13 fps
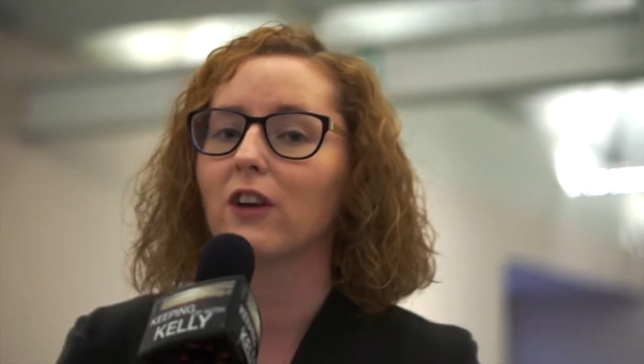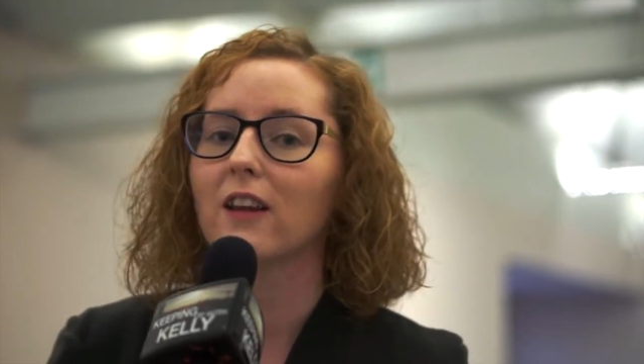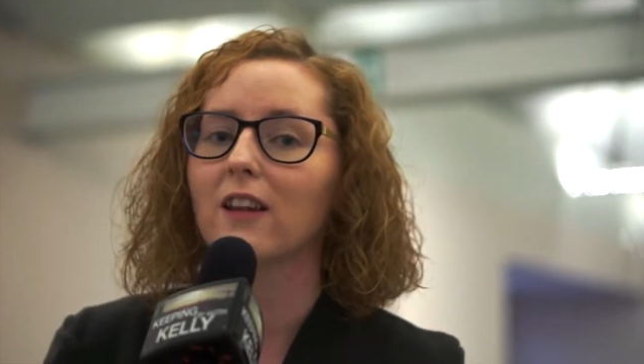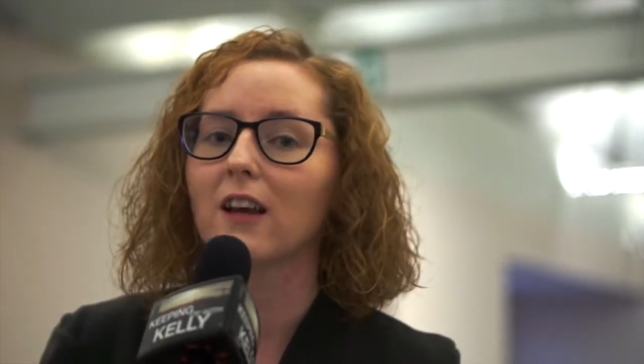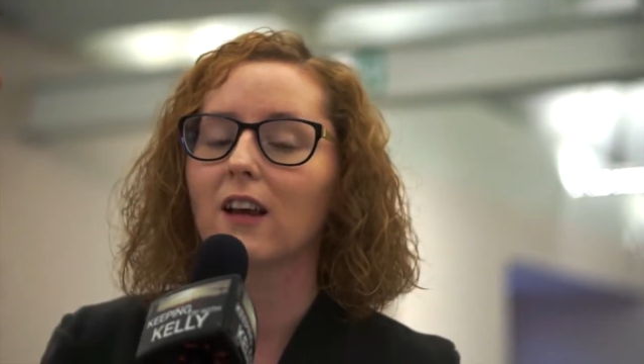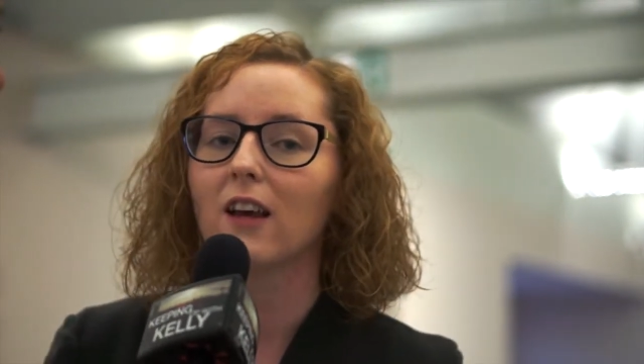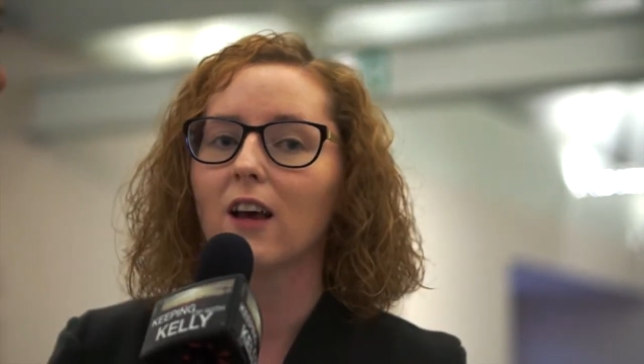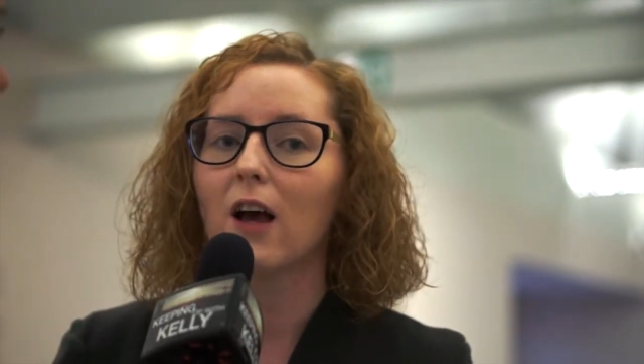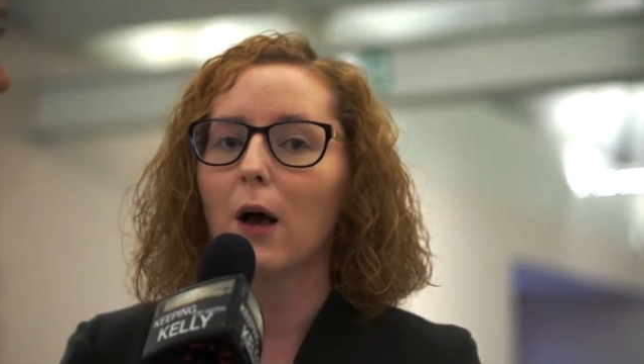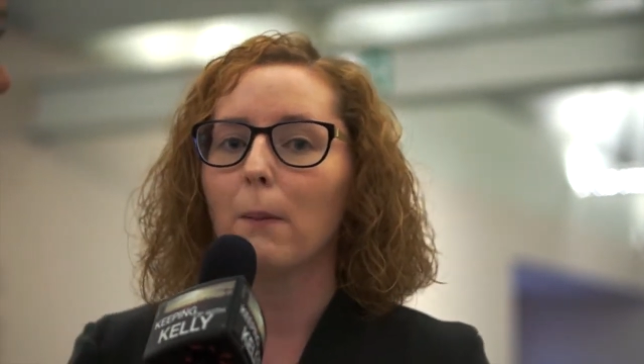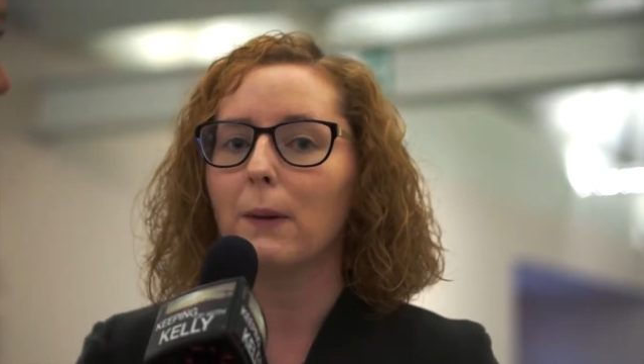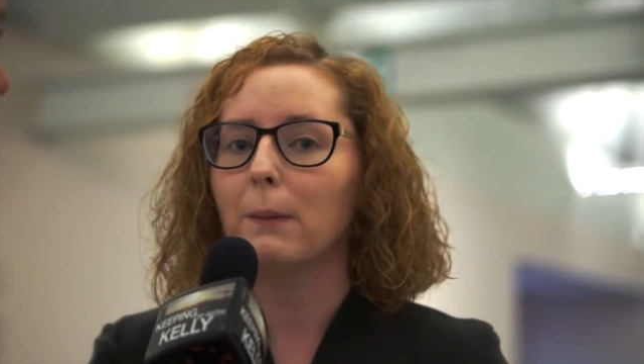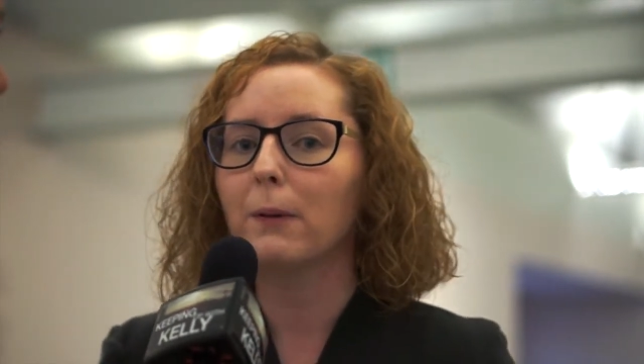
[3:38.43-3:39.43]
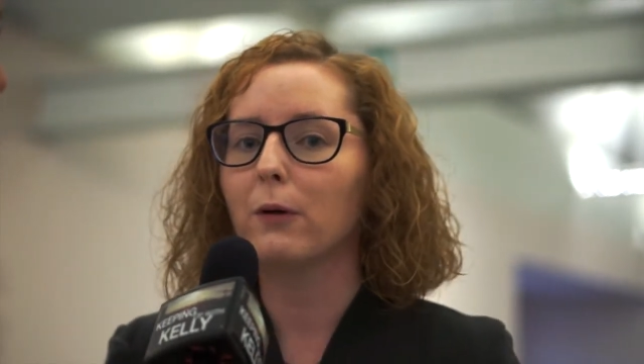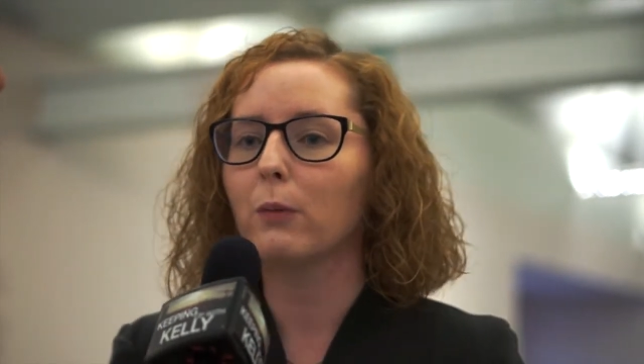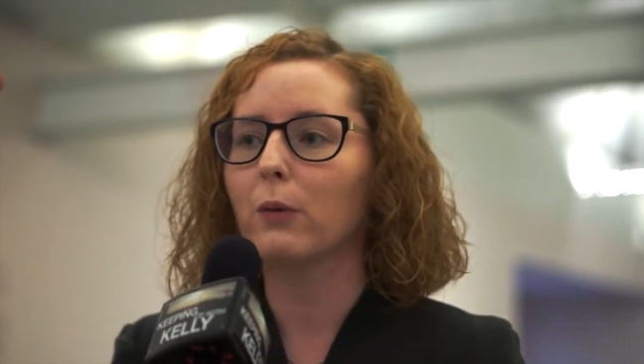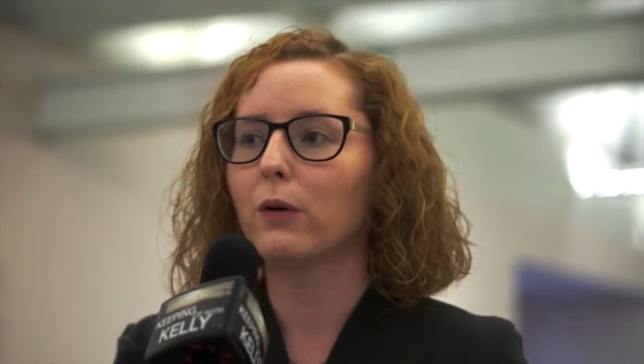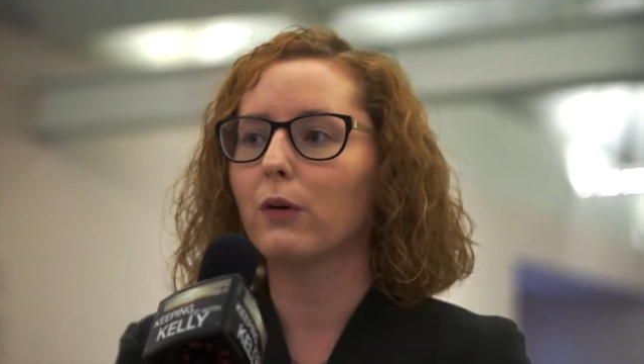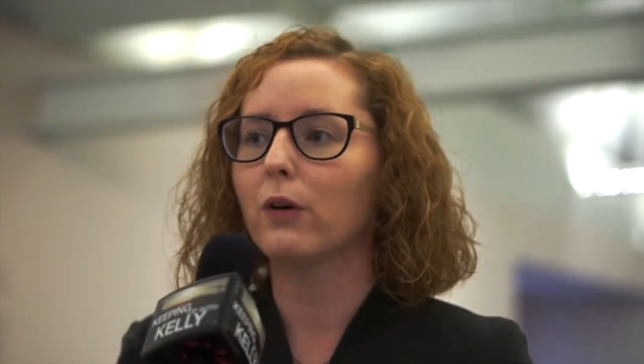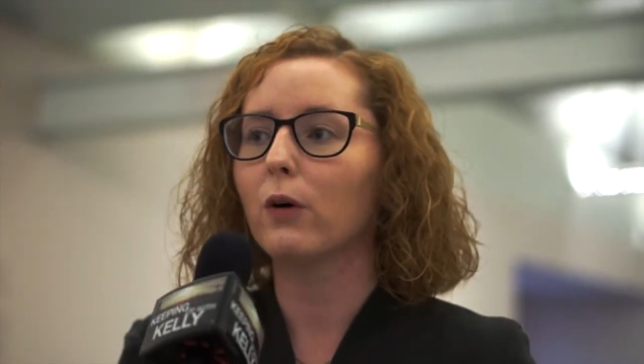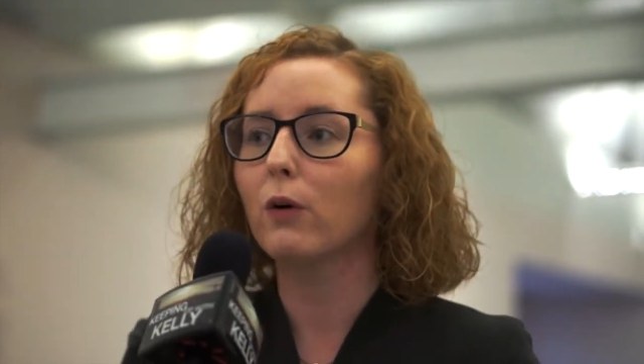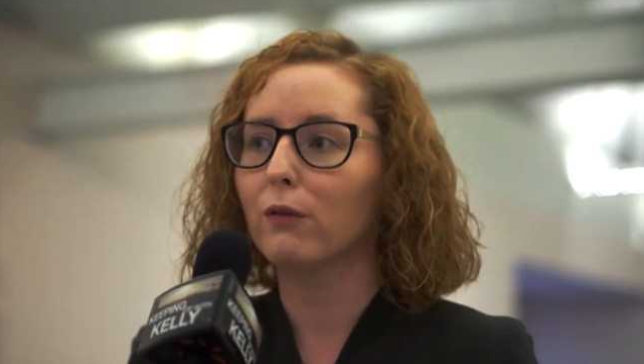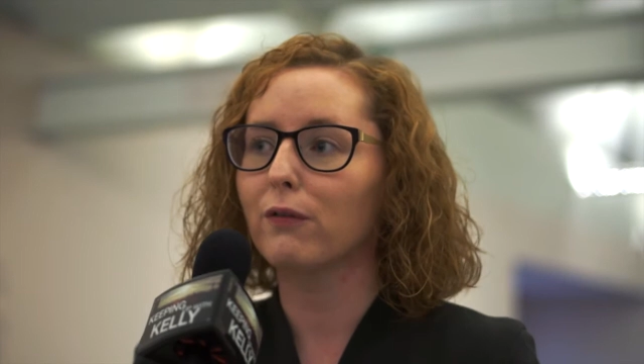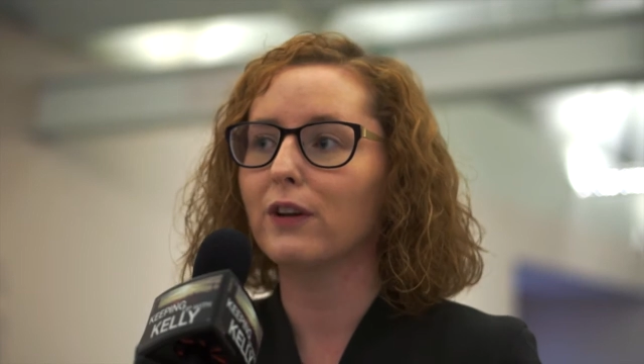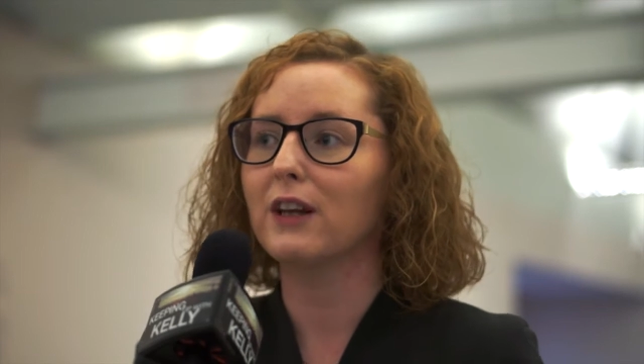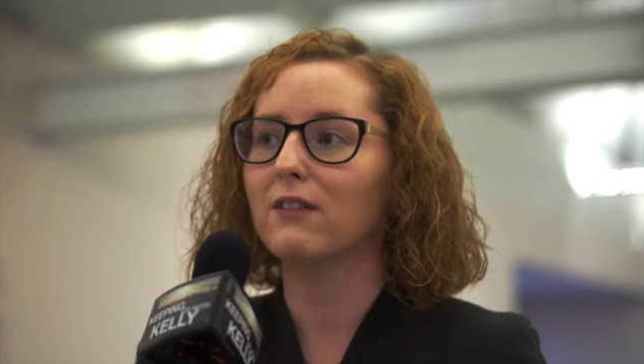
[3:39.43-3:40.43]
So I think people will
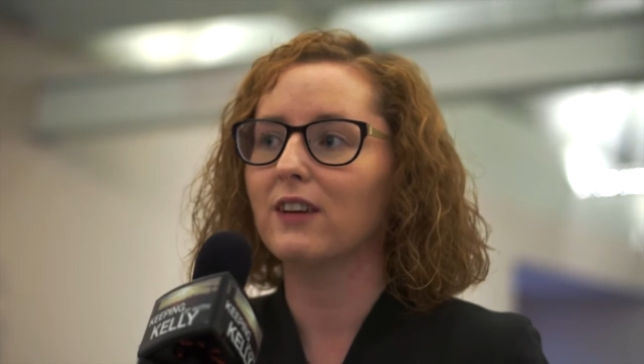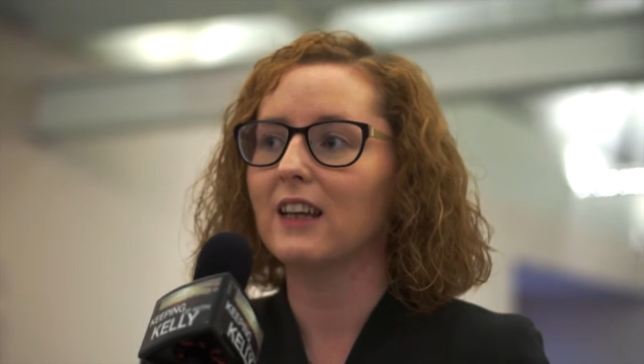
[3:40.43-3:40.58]
hopefully